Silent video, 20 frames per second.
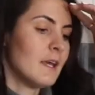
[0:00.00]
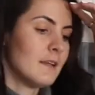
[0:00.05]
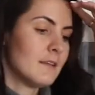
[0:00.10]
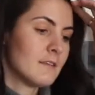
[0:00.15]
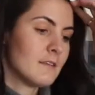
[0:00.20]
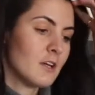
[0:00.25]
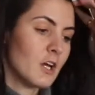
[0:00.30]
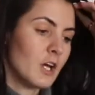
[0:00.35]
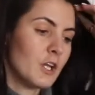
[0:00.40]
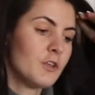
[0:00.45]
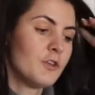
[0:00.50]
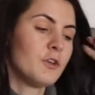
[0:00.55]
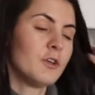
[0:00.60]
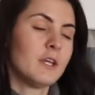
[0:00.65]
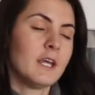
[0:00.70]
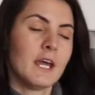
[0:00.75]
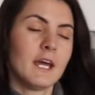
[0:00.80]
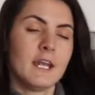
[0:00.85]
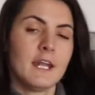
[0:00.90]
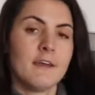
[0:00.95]
it's good to
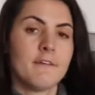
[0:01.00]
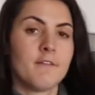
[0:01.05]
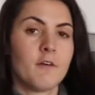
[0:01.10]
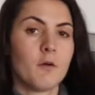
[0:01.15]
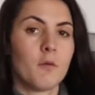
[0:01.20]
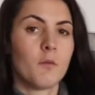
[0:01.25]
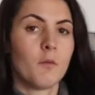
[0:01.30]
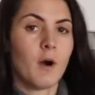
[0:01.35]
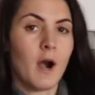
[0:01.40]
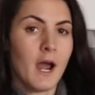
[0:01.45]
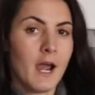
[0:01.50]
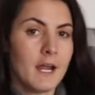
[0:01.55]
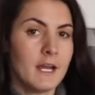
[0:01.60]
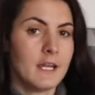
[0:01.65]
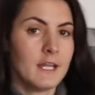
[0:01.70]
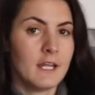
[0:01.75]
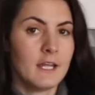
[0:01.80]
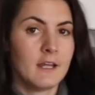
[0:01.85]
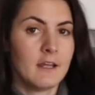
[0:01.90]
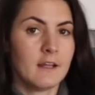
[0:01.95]
get a
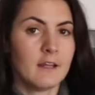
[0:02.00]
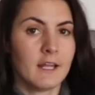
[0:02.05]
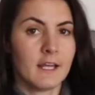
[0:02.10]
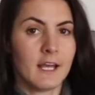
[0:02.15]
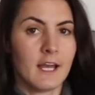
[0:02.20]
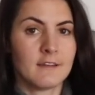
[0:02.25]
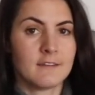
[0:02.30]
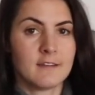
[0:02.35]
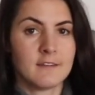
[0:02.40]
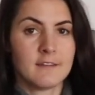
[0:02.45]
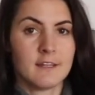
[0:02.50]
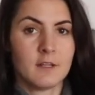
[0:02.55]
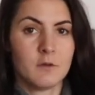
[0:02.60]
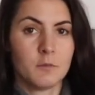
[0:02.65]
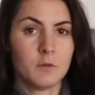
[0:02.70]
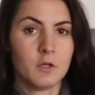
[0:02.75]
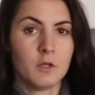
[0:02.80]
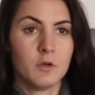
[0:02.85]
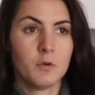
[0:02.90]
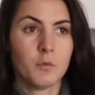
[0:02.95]
variety. Like as I
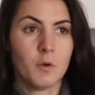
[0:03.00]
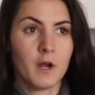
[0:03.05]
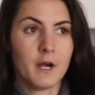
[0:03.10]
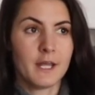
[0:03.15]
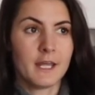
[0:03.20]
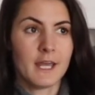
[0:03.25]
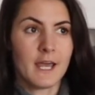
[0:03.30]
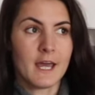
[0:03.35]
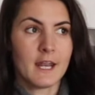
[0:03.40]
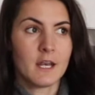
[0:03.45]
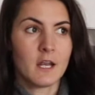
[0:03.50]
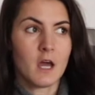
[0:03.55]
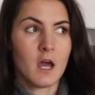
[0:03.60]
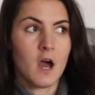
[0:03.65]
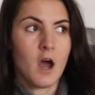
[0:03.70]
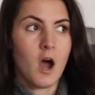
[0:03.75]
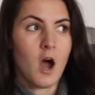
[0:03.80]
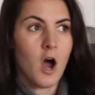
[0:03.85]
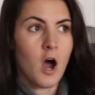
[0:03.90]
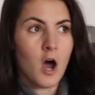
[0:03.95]
said, you want to get
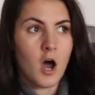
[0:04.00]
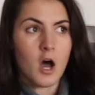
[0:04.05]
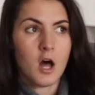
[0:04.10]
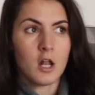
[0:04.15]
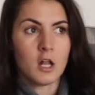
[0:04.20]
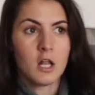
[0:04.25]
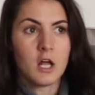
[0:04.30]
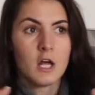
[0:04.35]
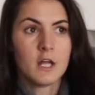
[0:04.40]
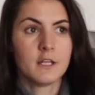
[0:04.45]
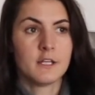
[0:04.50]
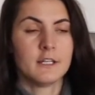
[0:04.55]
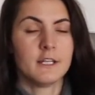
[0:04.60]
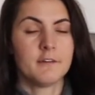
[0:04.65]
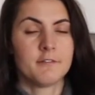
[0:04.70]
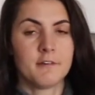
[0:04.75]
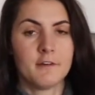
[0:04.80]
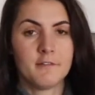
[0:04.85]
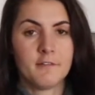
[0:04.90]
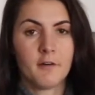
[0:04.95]
all the
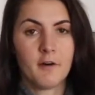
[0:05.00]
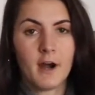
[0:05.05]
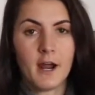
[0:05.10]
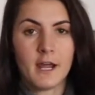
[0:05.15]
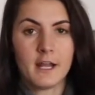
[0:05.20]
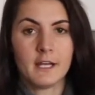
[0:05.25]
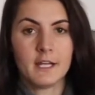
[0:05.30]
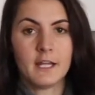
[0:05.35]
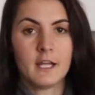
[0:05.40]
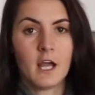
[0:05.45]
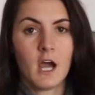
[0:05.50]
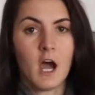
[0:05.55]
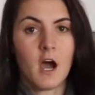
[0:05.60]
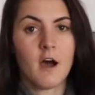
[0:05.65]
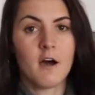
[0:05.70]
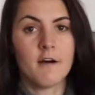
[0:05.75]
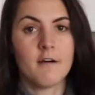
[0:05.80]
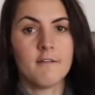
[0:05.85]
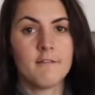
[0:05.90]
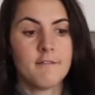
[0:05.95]
different variety
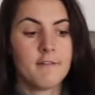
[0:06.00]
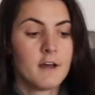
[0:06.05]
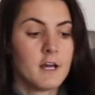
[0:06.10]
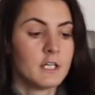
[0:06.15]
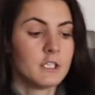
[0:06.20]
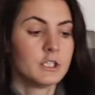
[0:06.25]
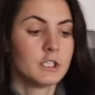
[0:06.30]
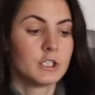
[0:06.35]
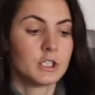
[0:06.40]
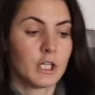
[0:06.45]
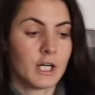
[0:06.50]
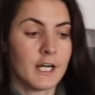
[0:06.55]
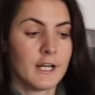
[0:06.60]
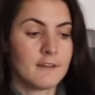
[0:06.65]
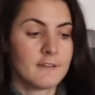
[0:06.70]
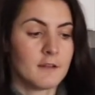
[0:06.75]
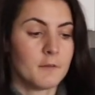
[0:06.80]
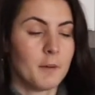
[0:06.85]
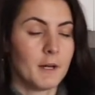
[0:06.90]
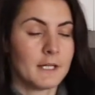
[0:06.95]
of
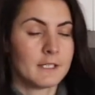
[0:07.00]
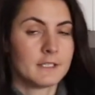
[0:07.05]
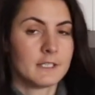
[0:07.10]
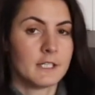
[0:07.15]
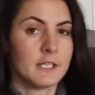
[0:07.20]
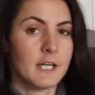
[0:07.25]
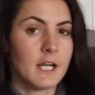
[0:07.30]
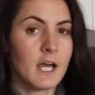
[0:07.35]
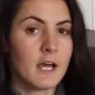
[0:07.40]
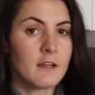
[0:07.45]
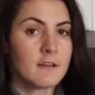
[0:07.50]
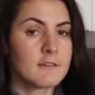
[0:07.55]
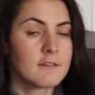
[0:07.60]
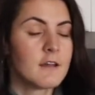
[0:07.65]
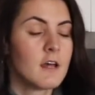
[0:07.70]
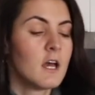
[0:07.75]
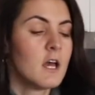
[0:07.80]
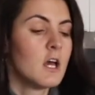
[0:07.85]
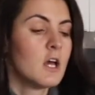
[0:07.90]
strains and bacterias.